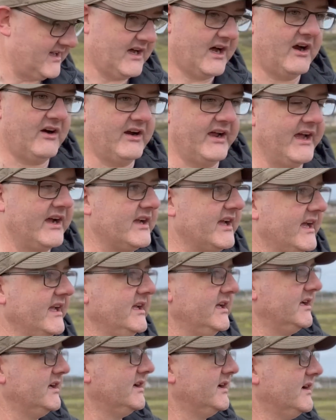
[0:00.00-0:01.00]
Alright, okay.
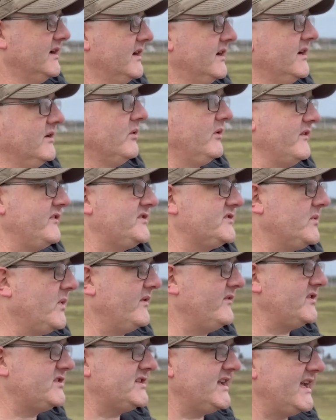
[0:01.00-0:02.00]
What
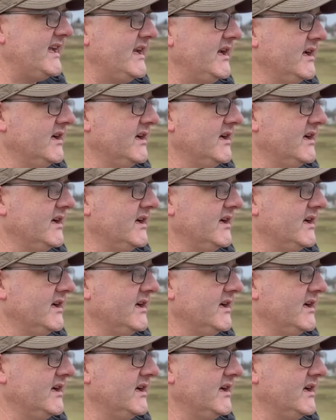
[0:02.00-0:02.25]
have you seen?